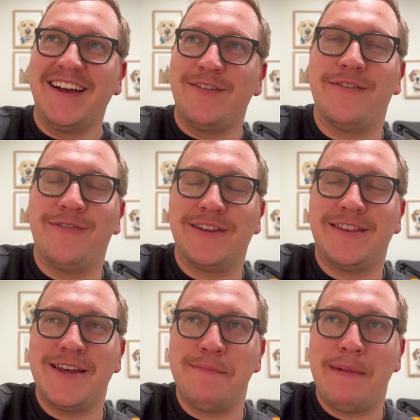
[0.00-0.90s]
what
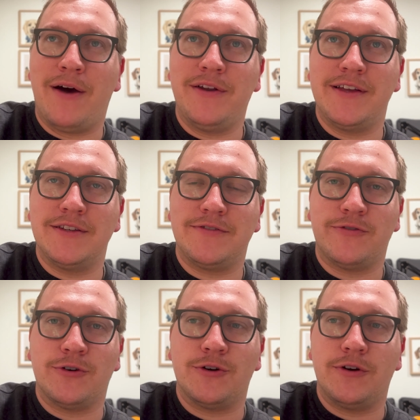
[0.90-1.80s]
the amount is
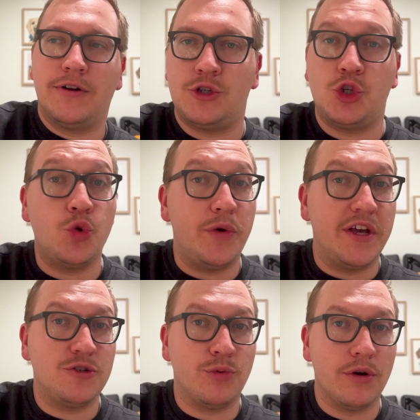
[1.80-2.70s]
for 2
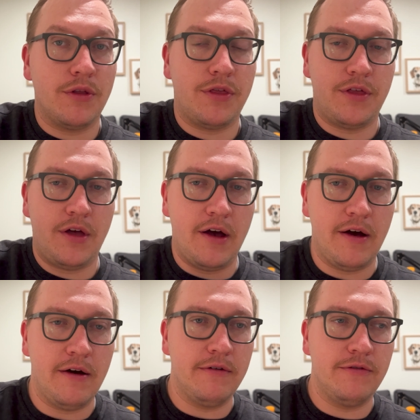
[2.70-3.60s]
weeks worth
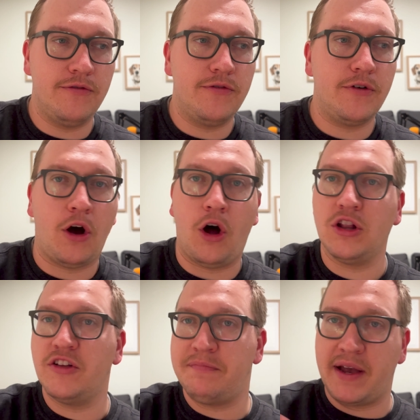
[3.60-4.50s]
of
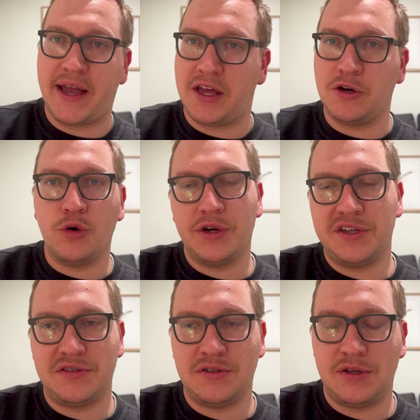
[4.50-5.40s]
all of my
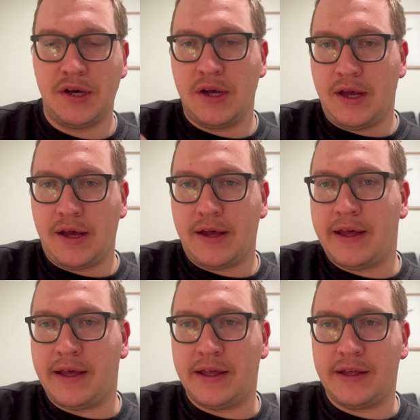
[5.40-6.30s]
categories.
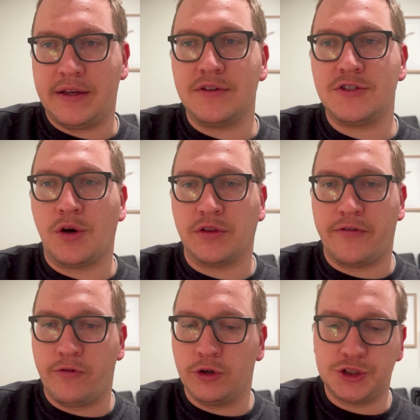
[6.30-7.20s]
And so on the
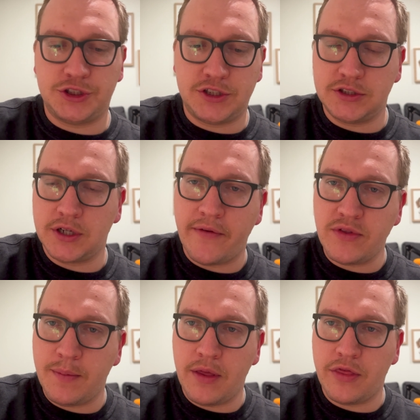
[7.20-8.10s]
first of
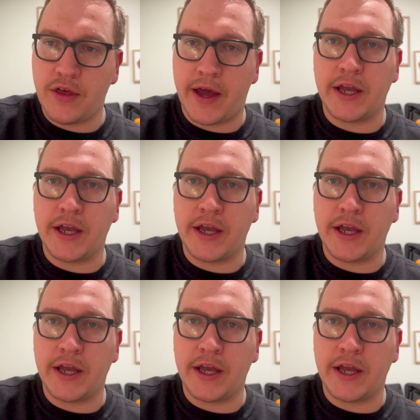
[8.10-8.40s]
the month, I